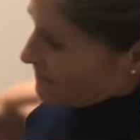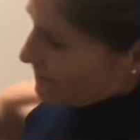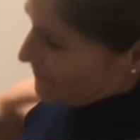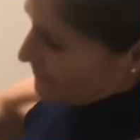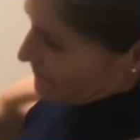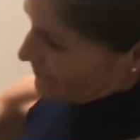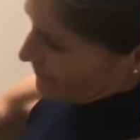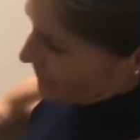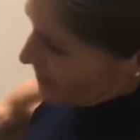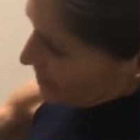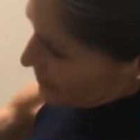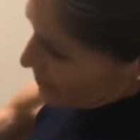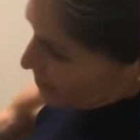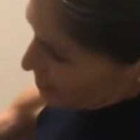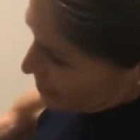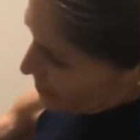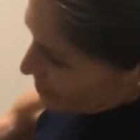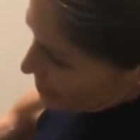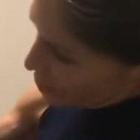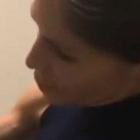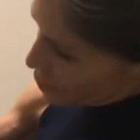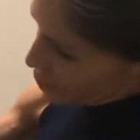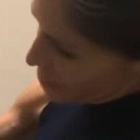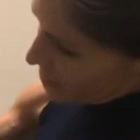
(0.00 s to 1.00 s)

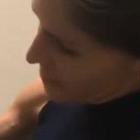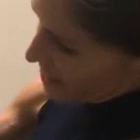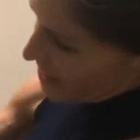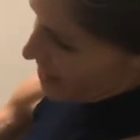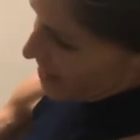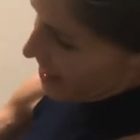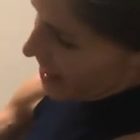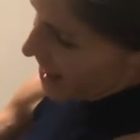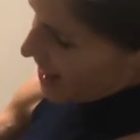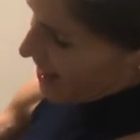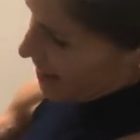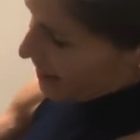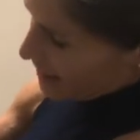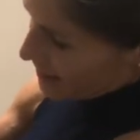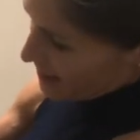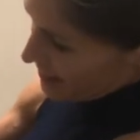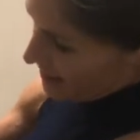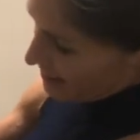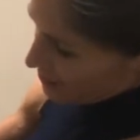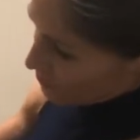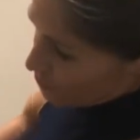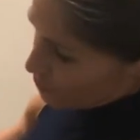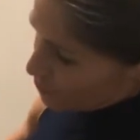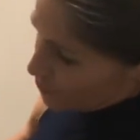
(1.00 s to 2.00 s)
beverage, and
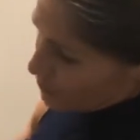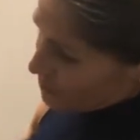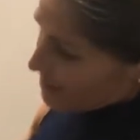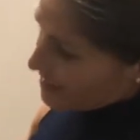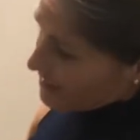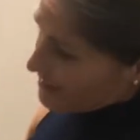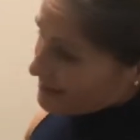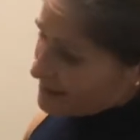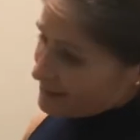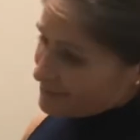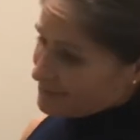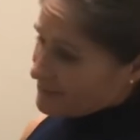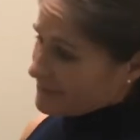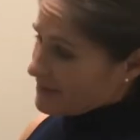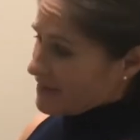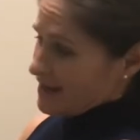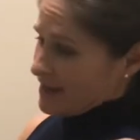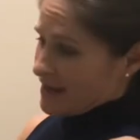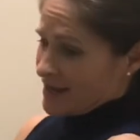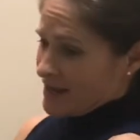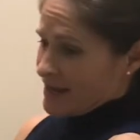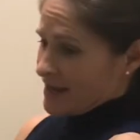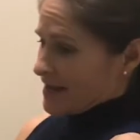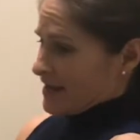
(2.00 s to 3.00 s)
you can
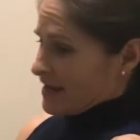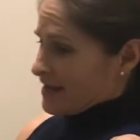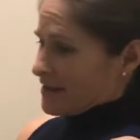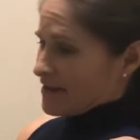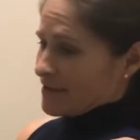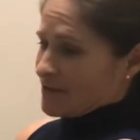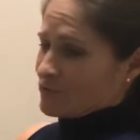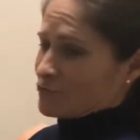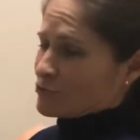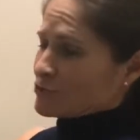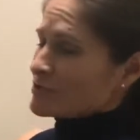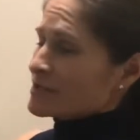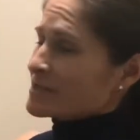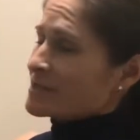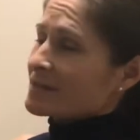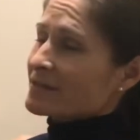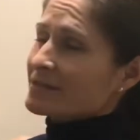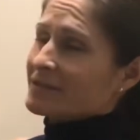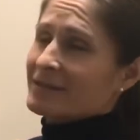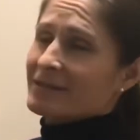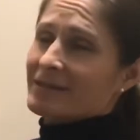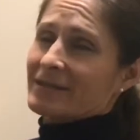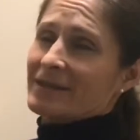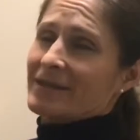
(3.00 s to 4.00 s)
drink
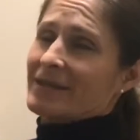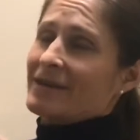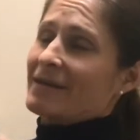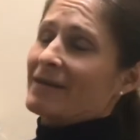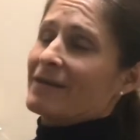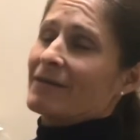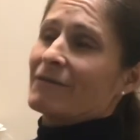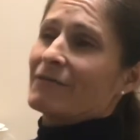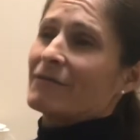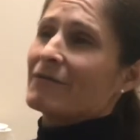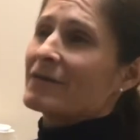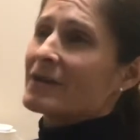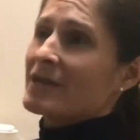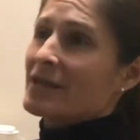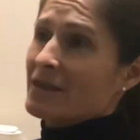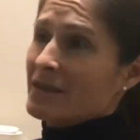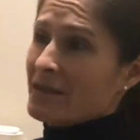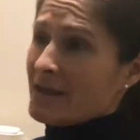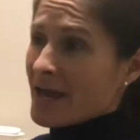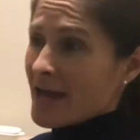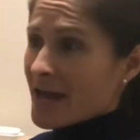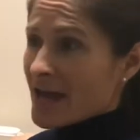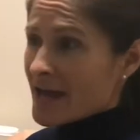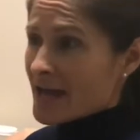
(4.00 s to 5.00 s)
it every
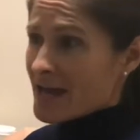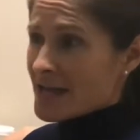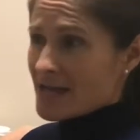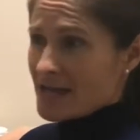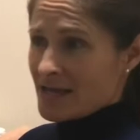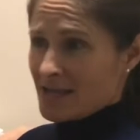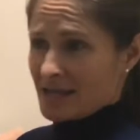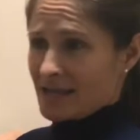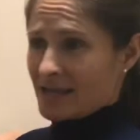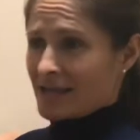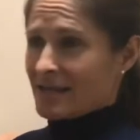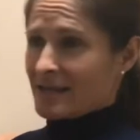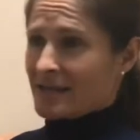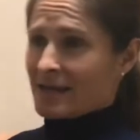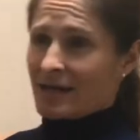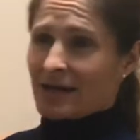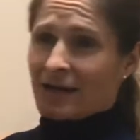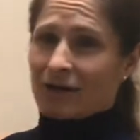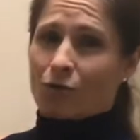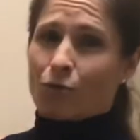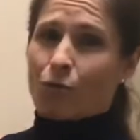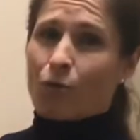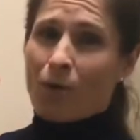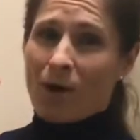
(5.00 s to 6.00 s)
day, like a
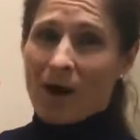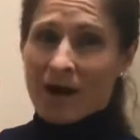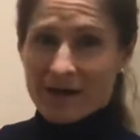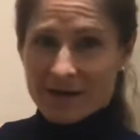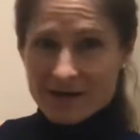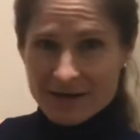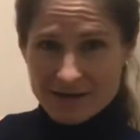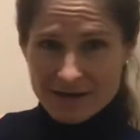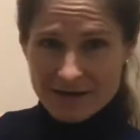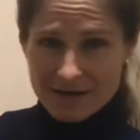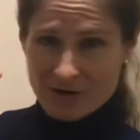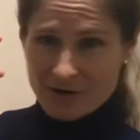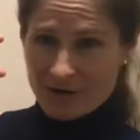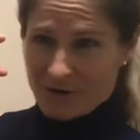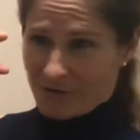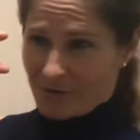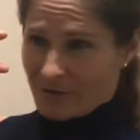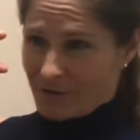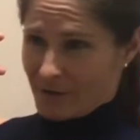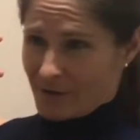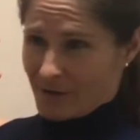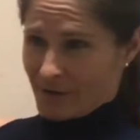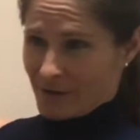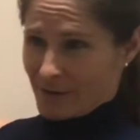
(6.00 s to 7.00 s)
quarter of
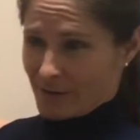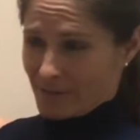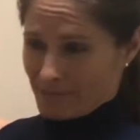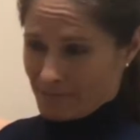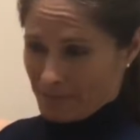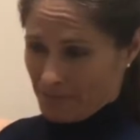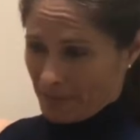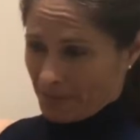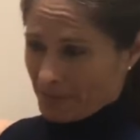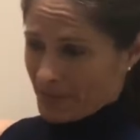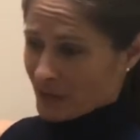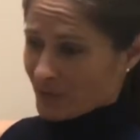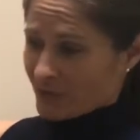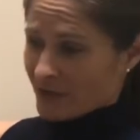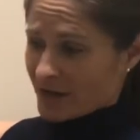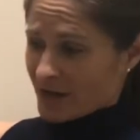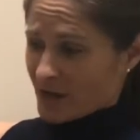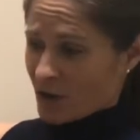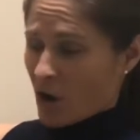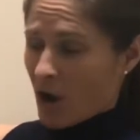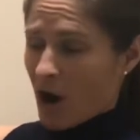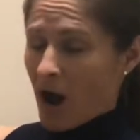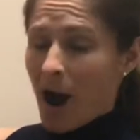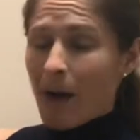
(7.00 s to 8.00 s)
a
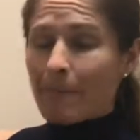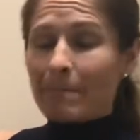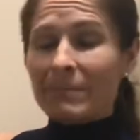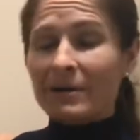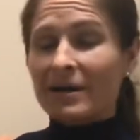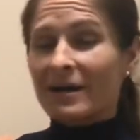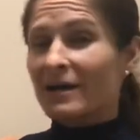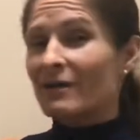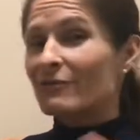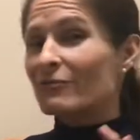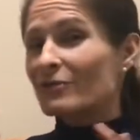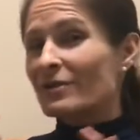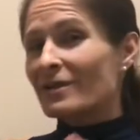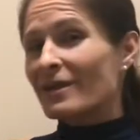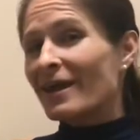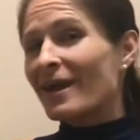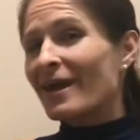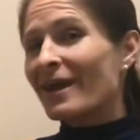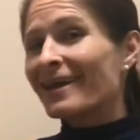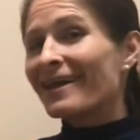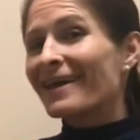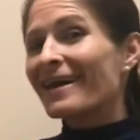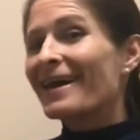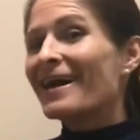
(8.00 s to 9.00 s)
cup every
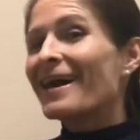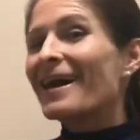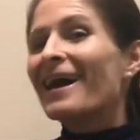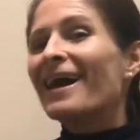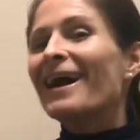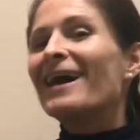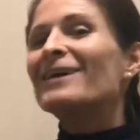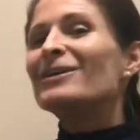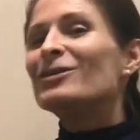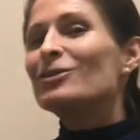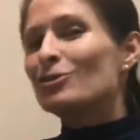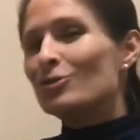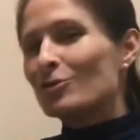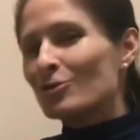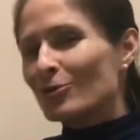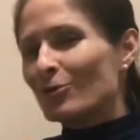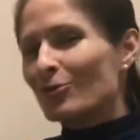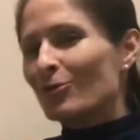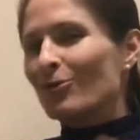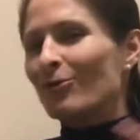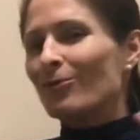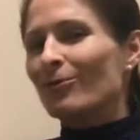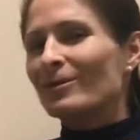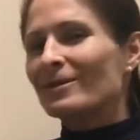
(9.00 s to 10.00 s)
day, and you
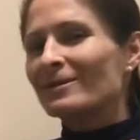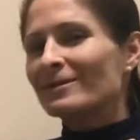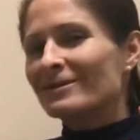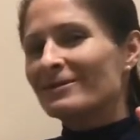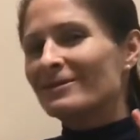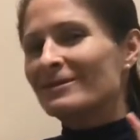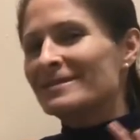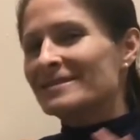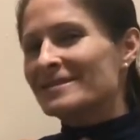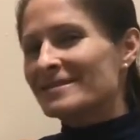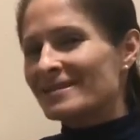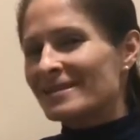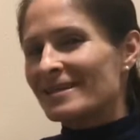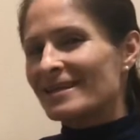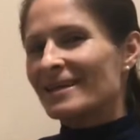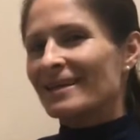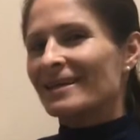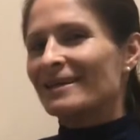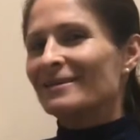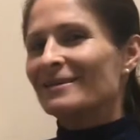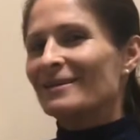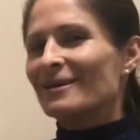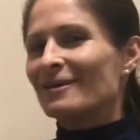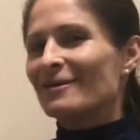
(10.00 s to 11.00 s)
will see
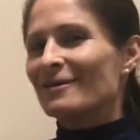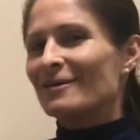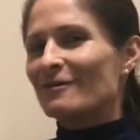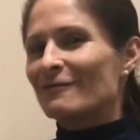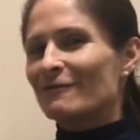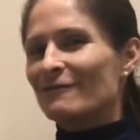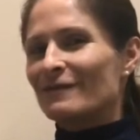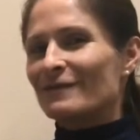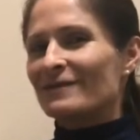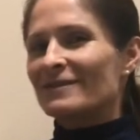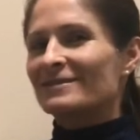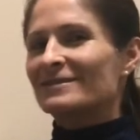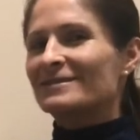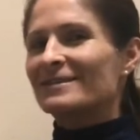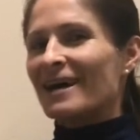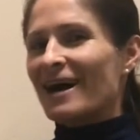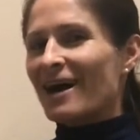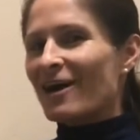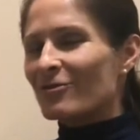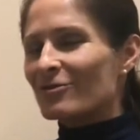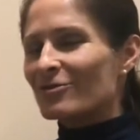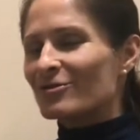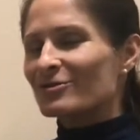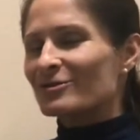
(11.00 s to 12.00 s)
the difference, how
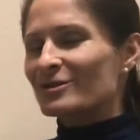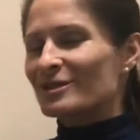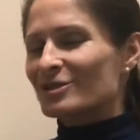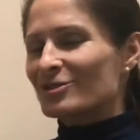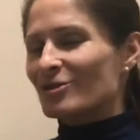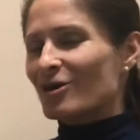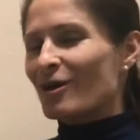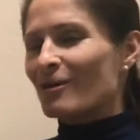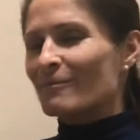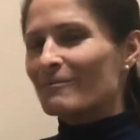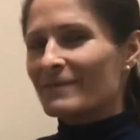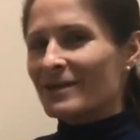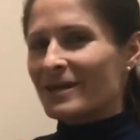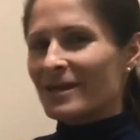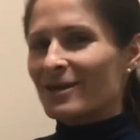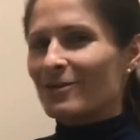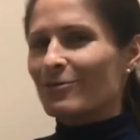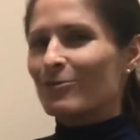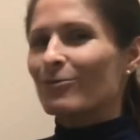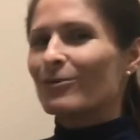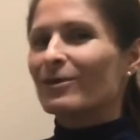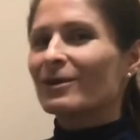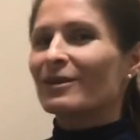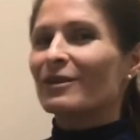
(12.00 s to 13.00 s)
your tummy
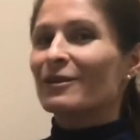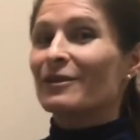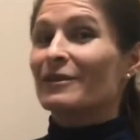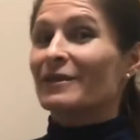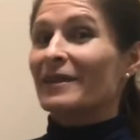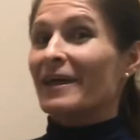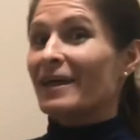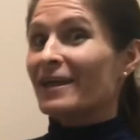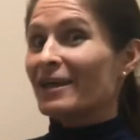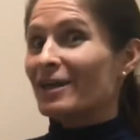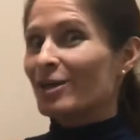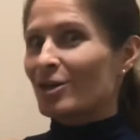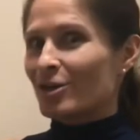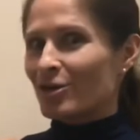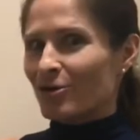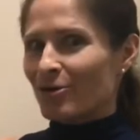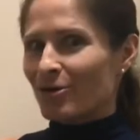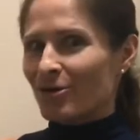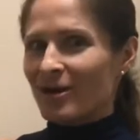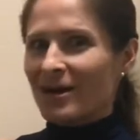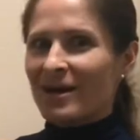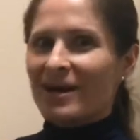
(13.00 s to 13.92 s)
will thank you,